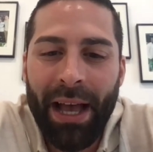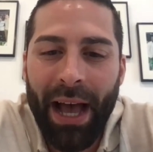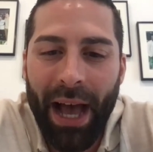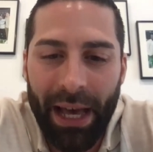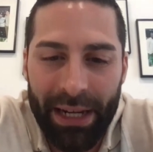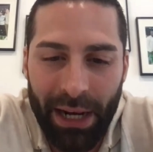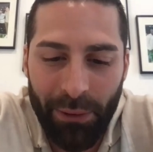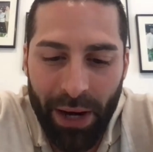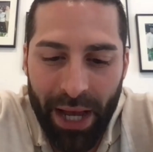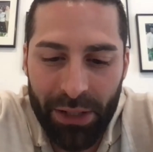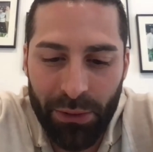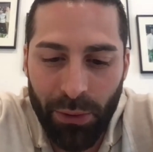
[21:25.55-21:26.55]
at our
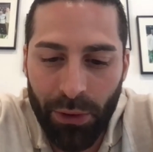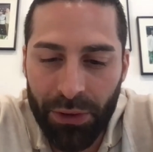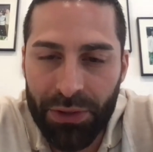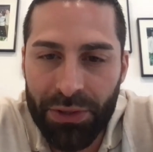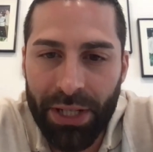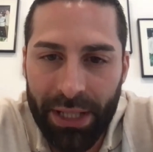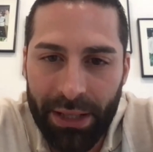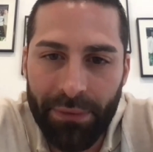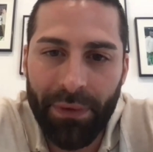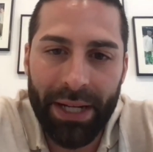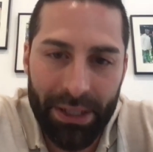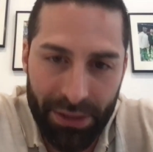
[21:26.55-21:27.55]
headquarters in the
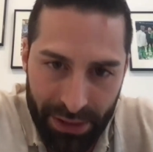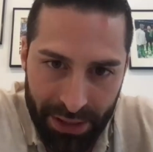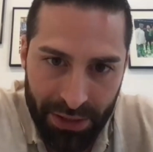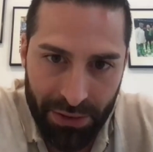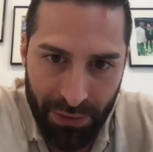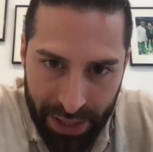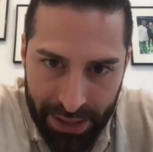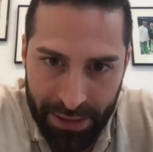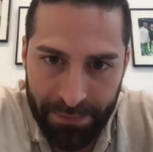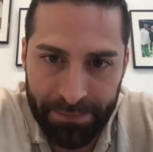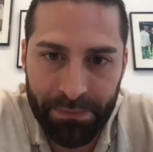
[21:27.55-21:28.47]
financial district.